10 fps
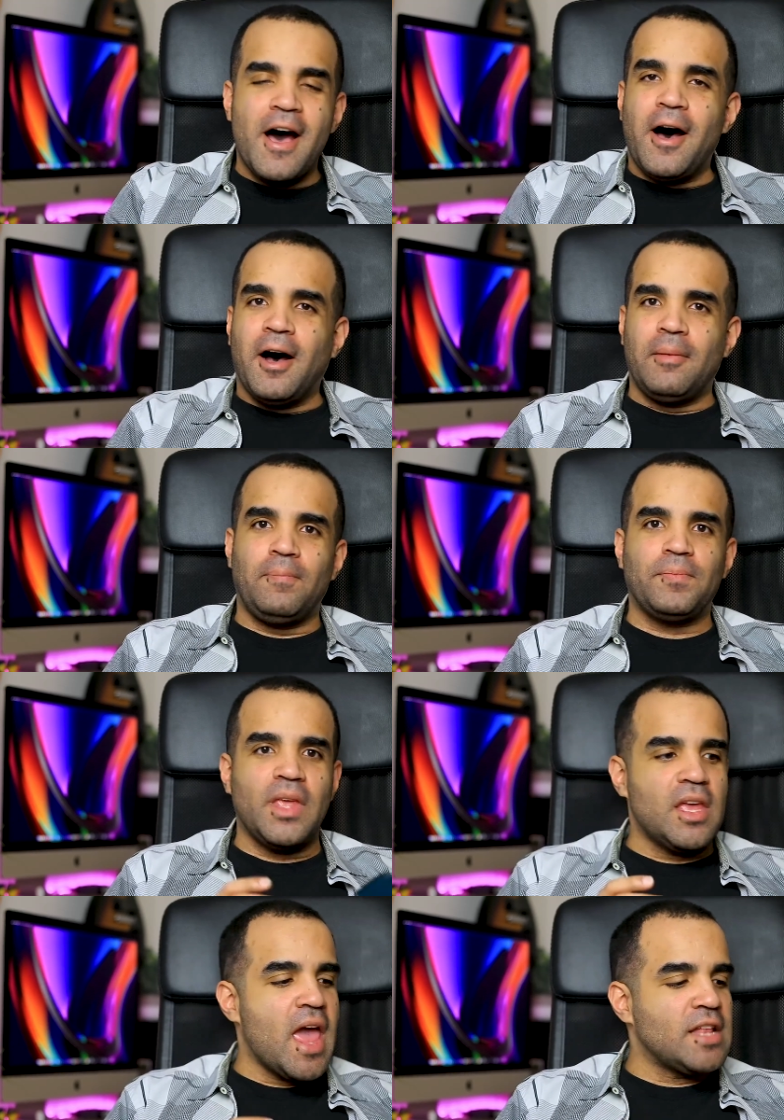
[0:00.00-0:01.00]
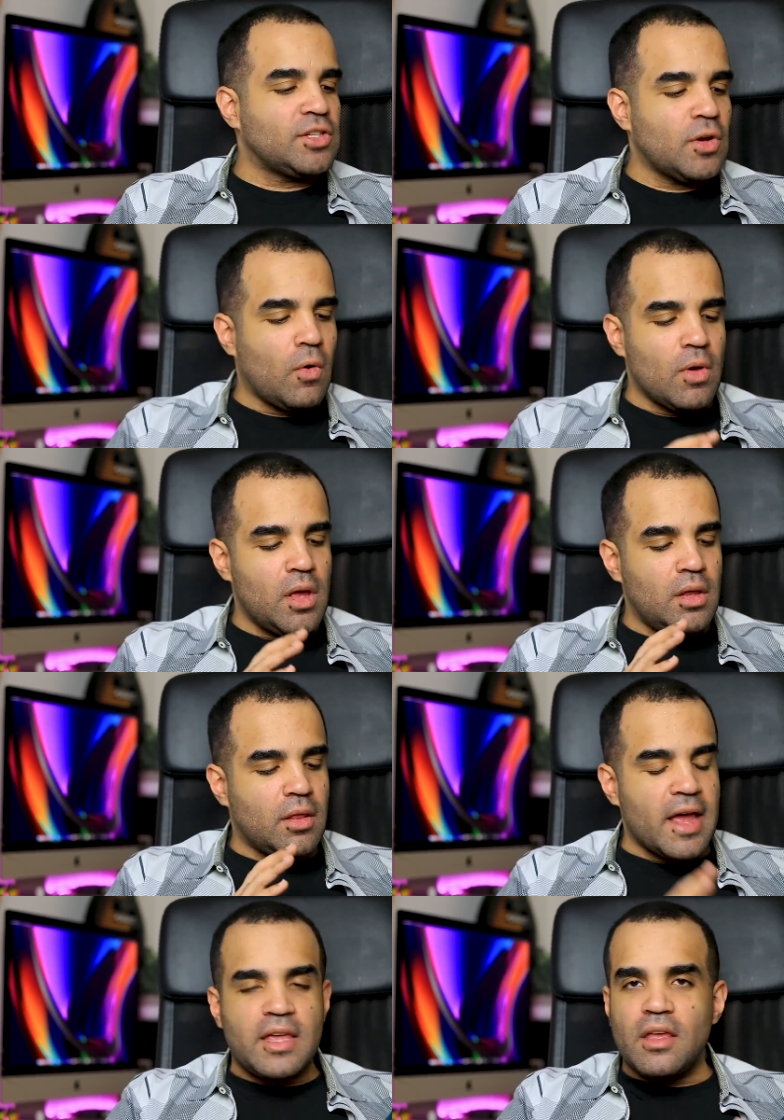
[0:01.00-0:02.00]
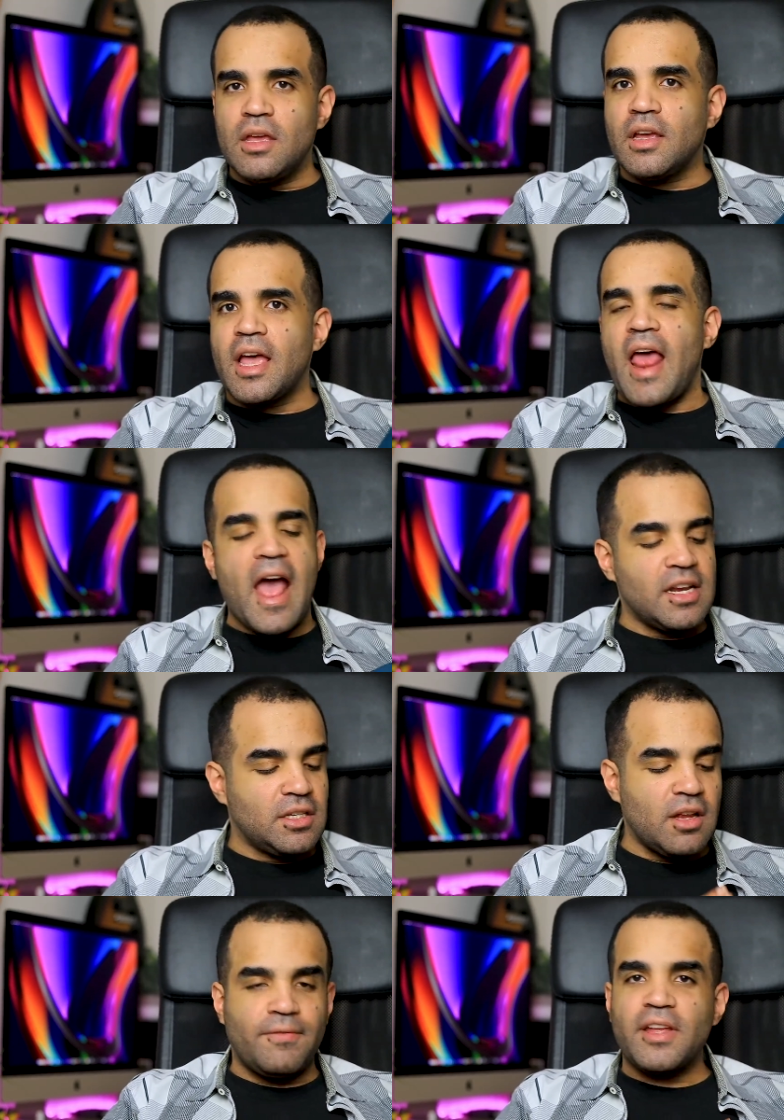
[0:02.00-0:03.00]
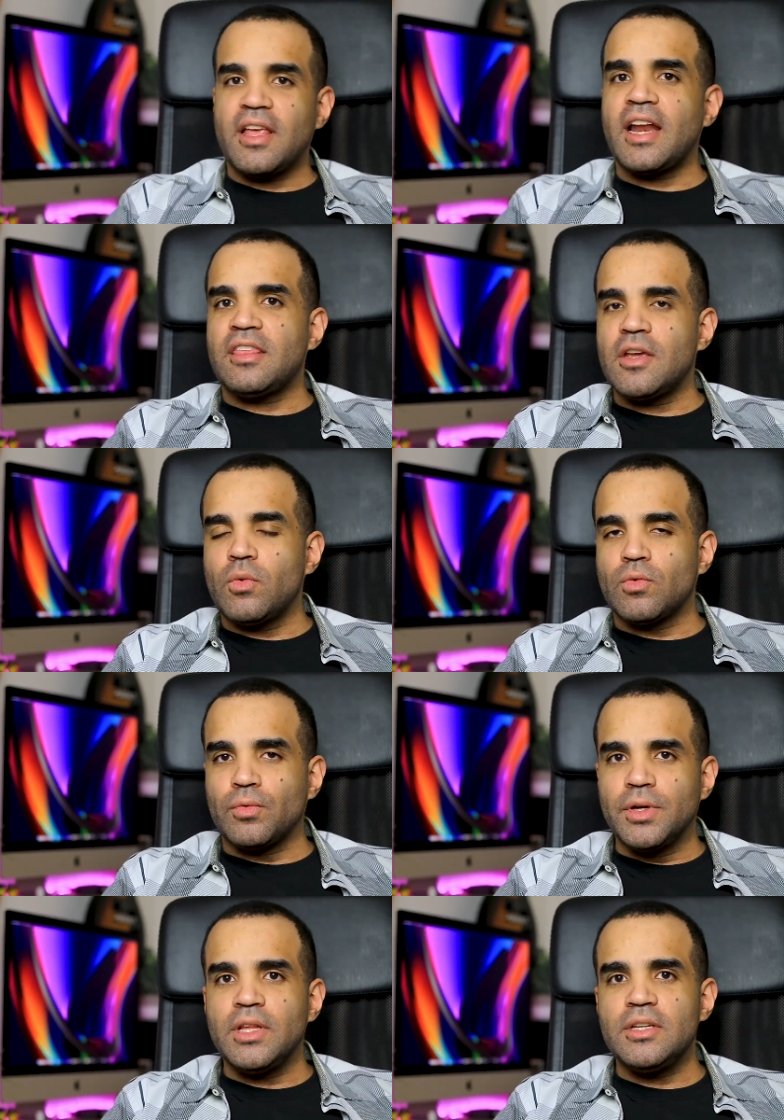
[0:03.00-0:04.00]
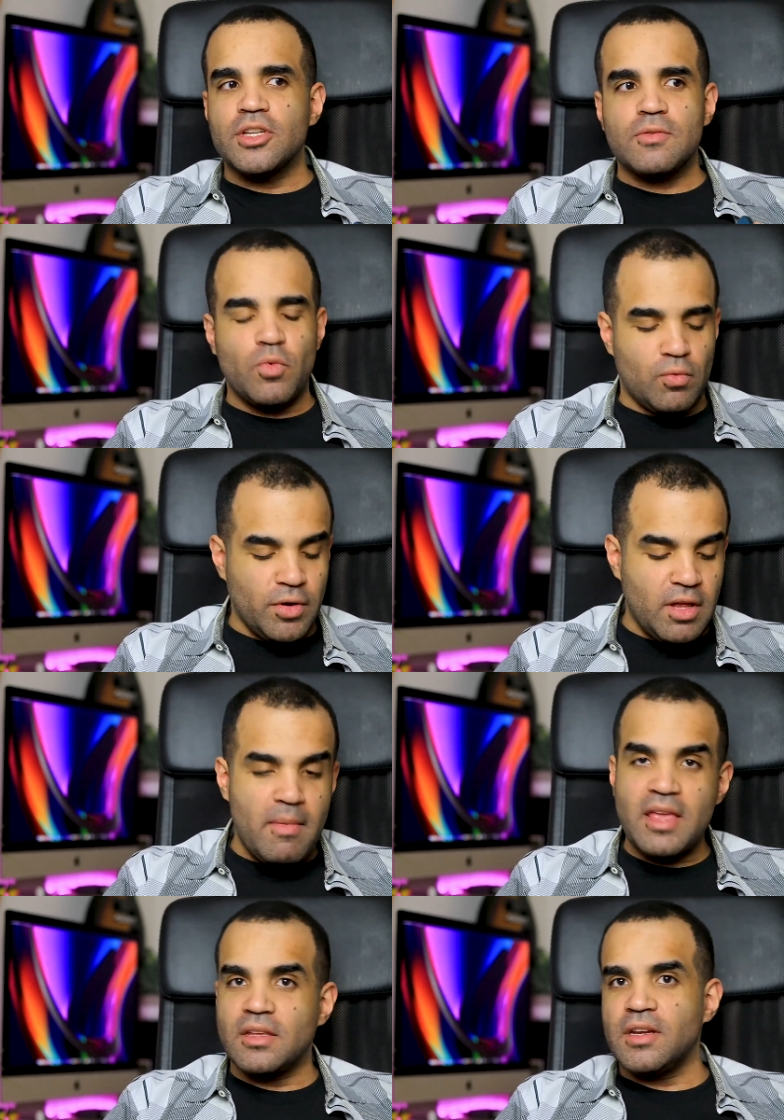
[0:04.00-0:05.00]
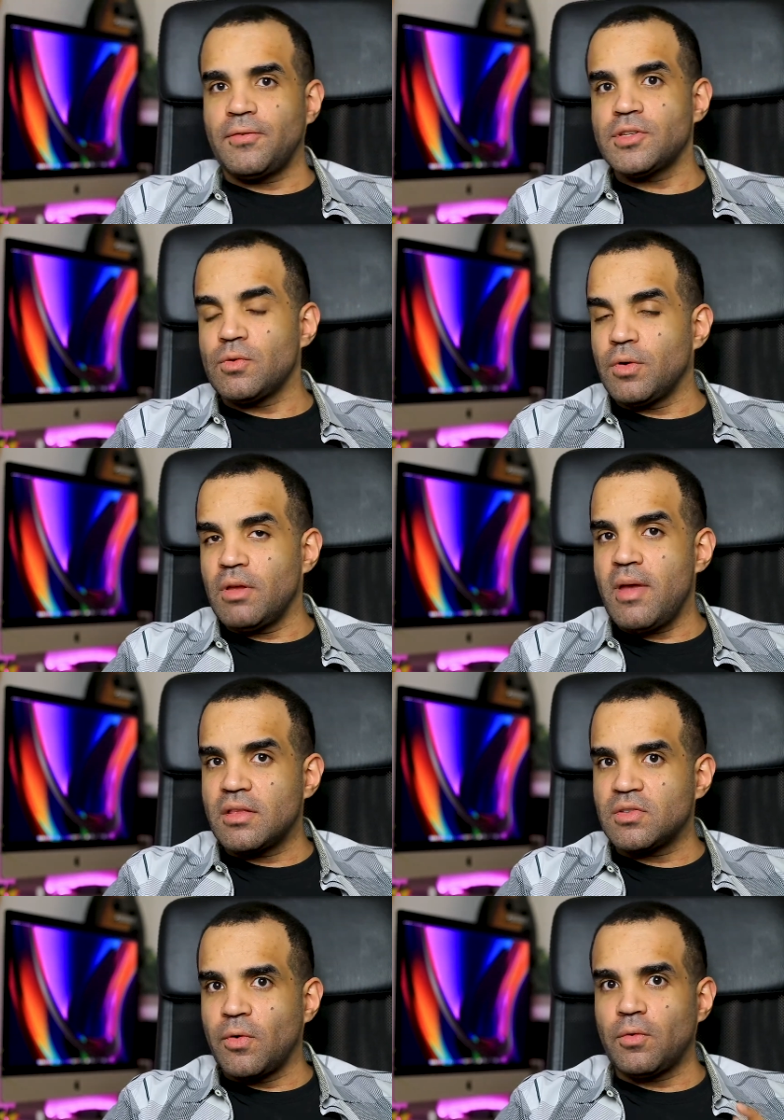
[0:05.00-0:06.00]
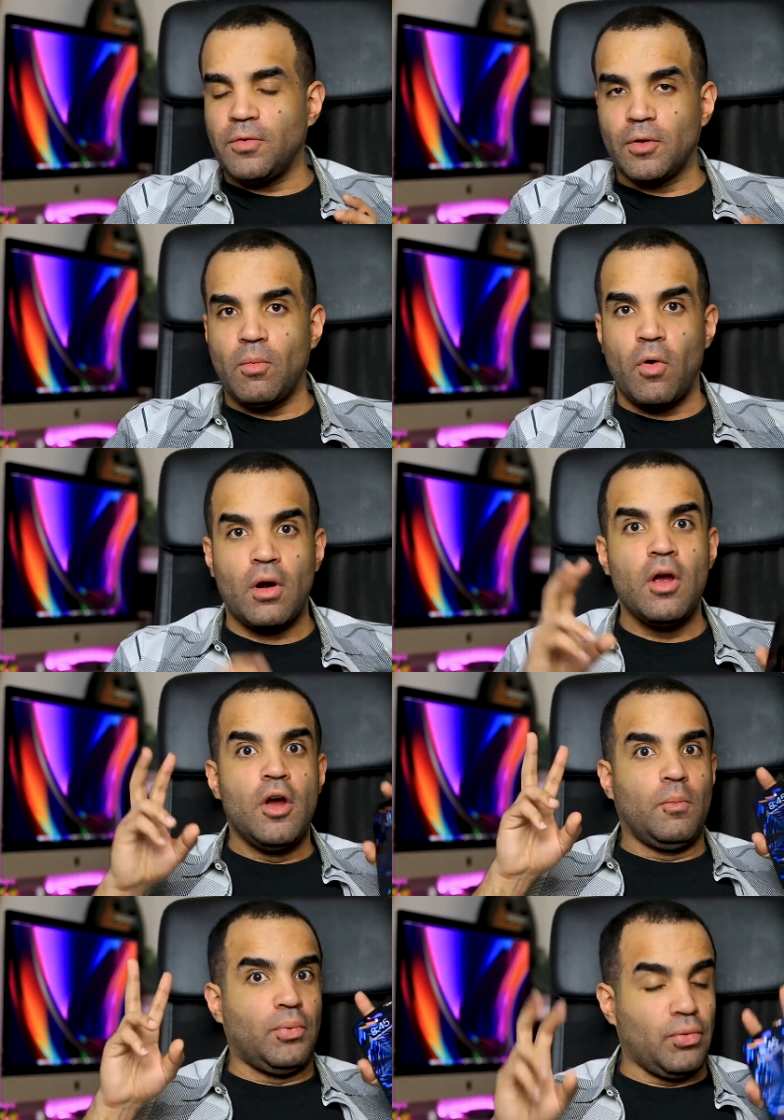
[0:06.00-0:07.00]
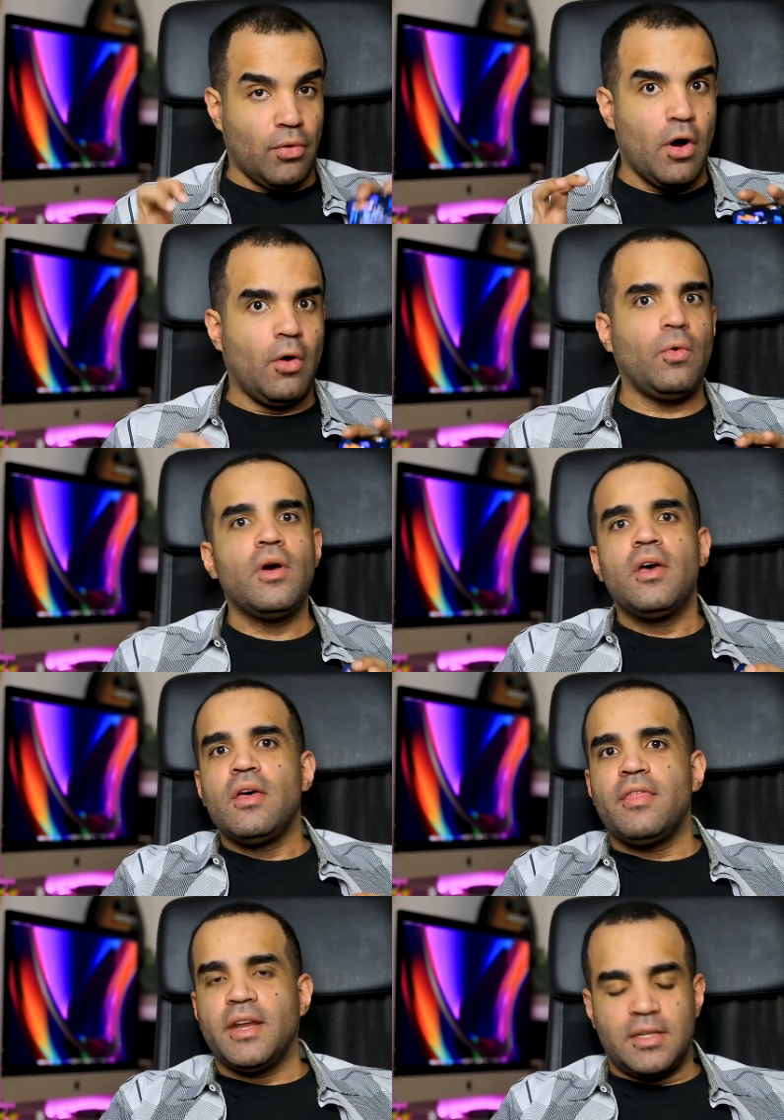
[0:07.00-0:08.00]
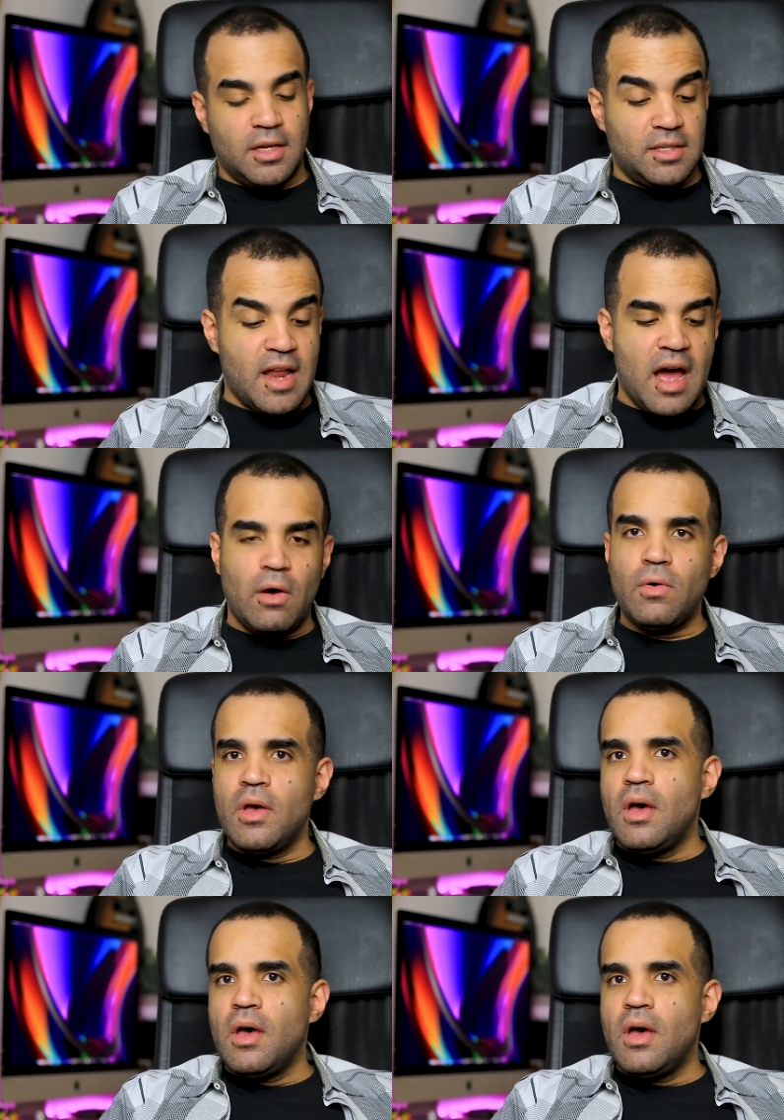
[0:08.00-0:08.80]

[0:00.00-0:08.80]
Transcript: And so, like, again, adding stuff like that, I think would really make the difference and really make this phone feel more Pro than it does now.